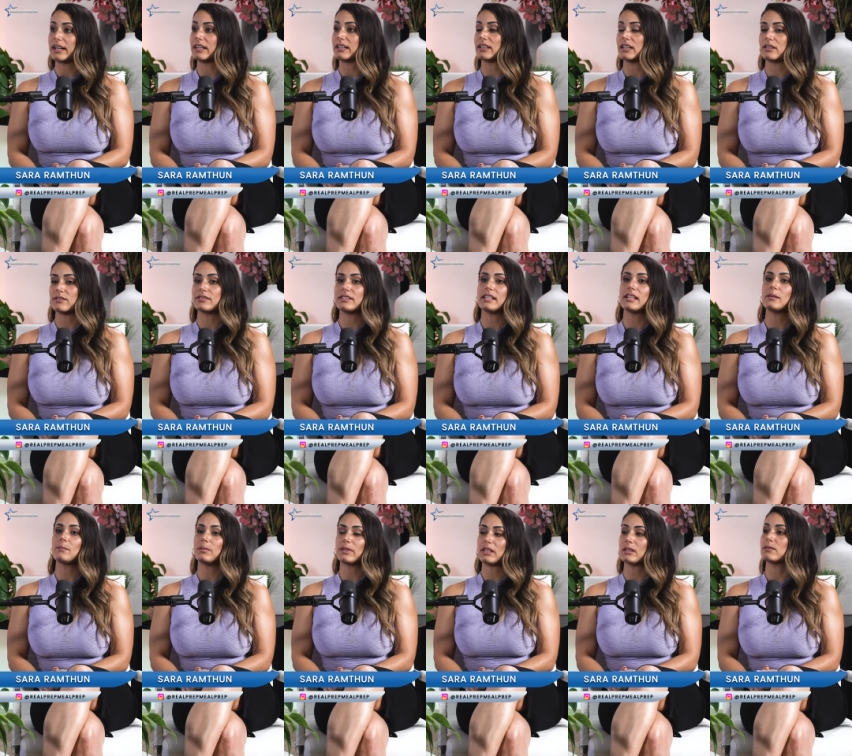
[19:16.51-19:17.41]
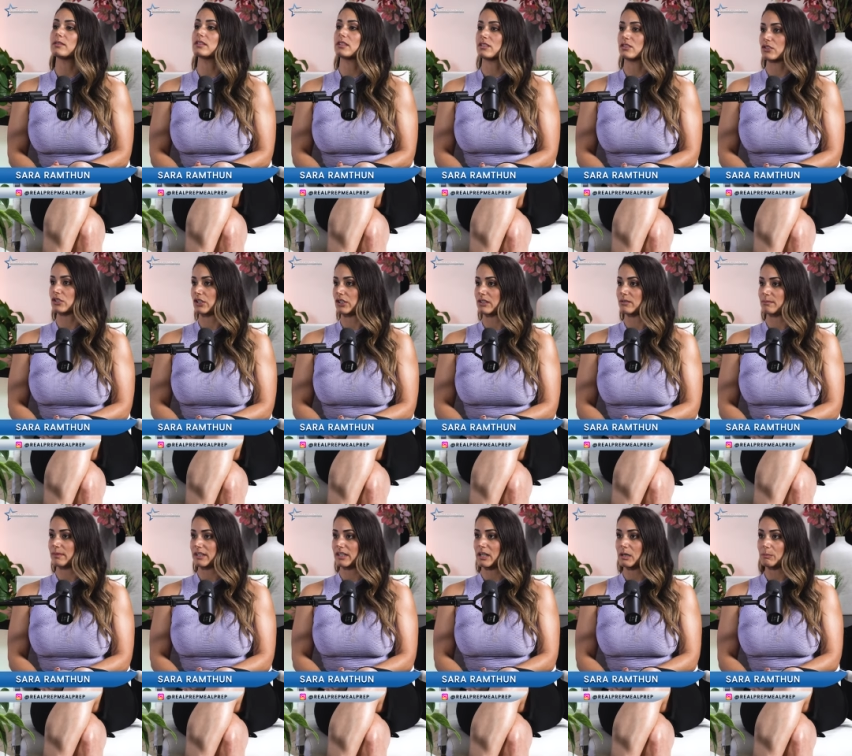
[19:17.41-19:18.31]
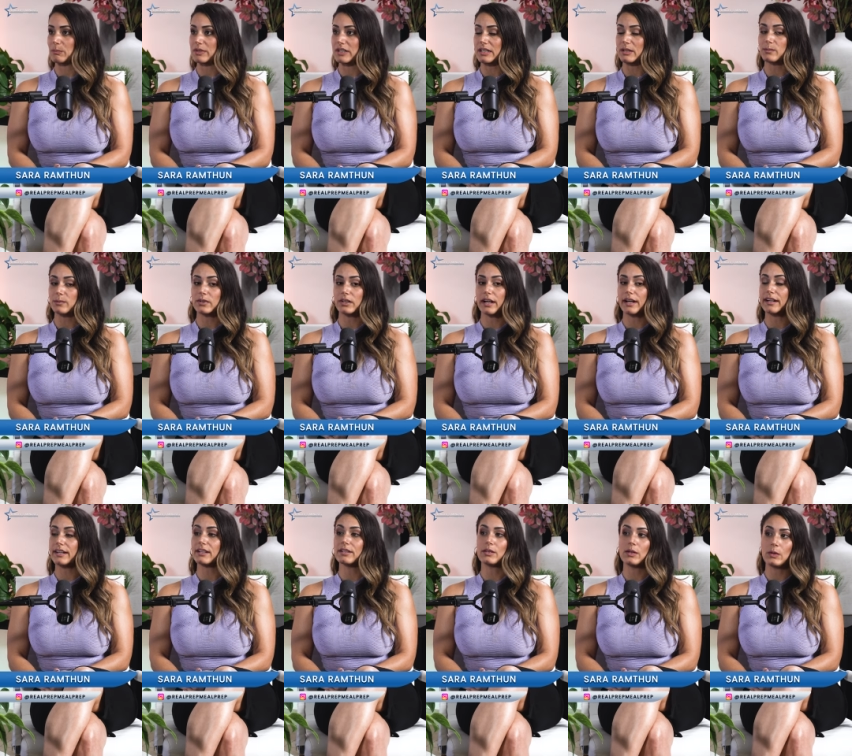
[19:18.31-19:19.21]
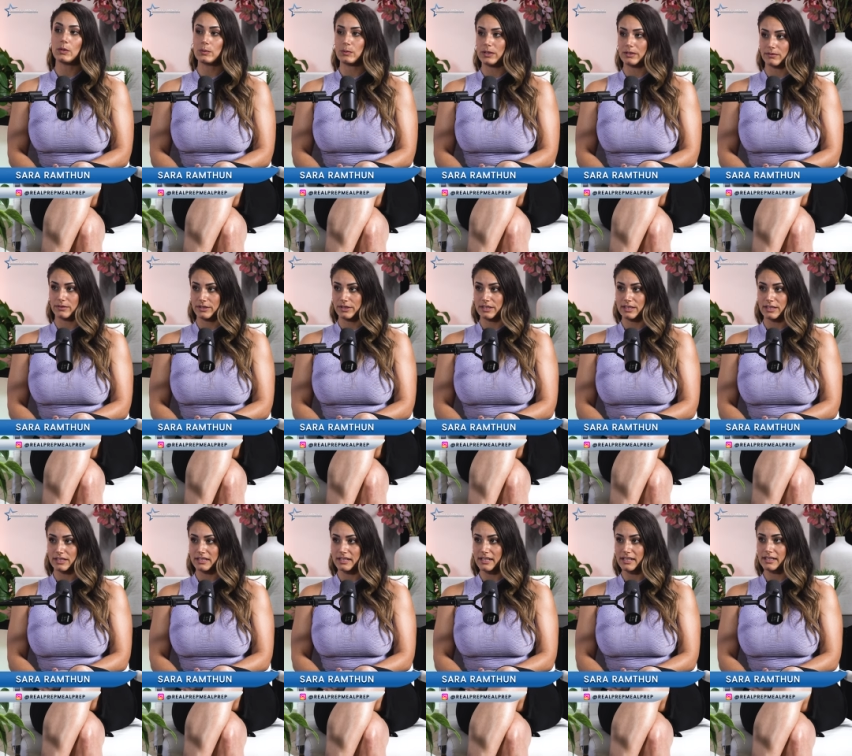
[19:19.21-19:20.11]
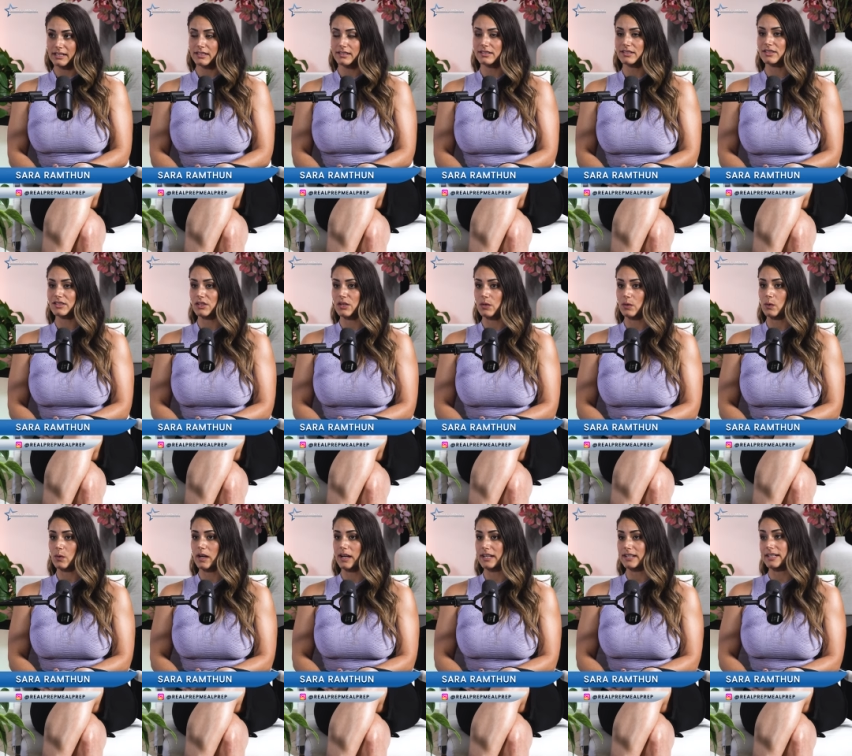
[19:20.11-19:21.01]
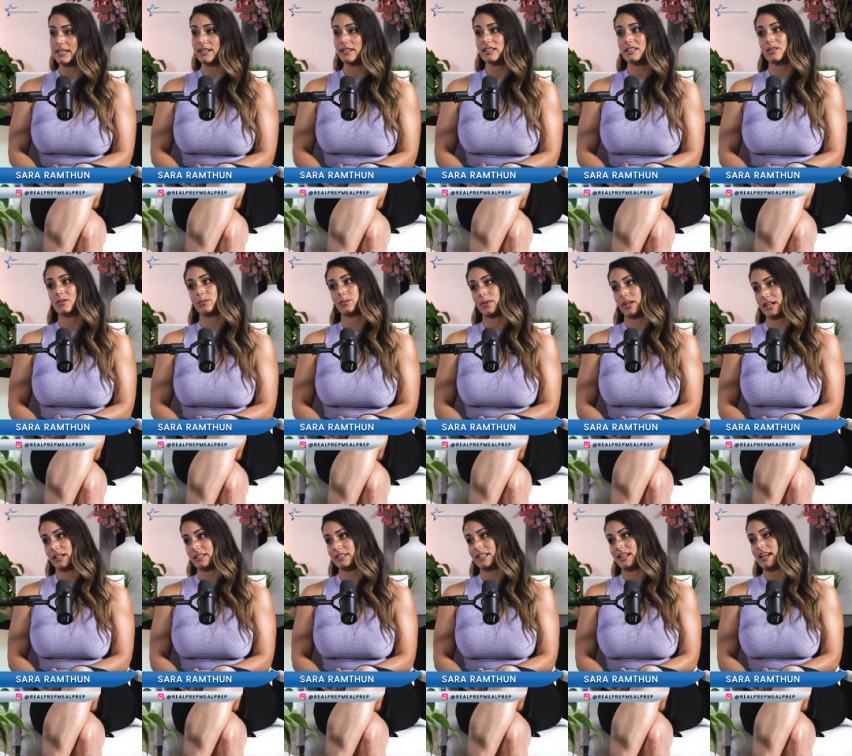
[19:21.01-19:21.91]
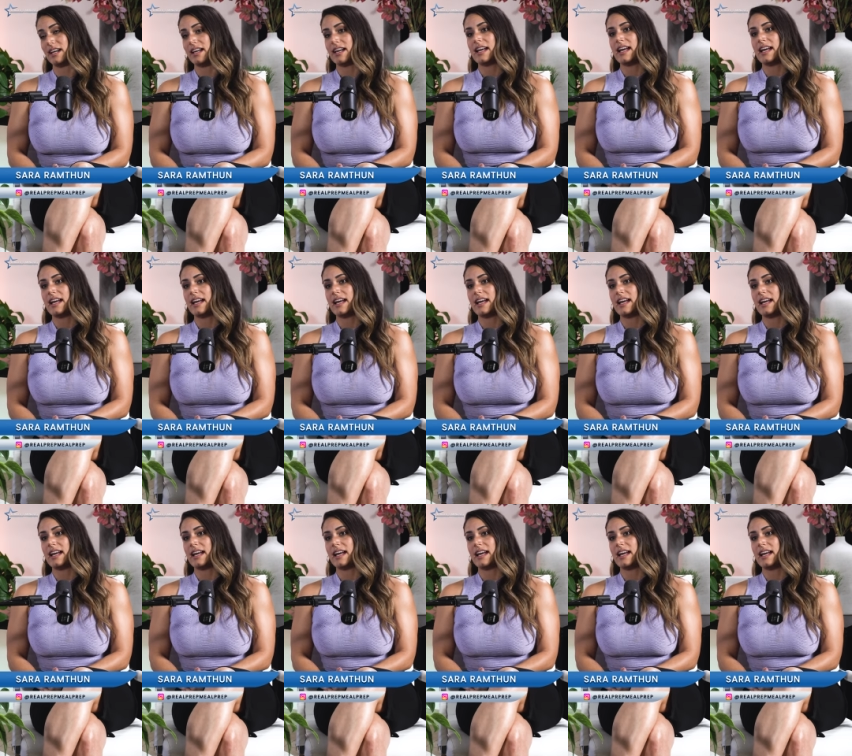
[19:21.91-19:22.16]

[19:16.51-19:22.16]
I loved it, but it was the start of my company where I didn't own everything yet. So I needed to rent.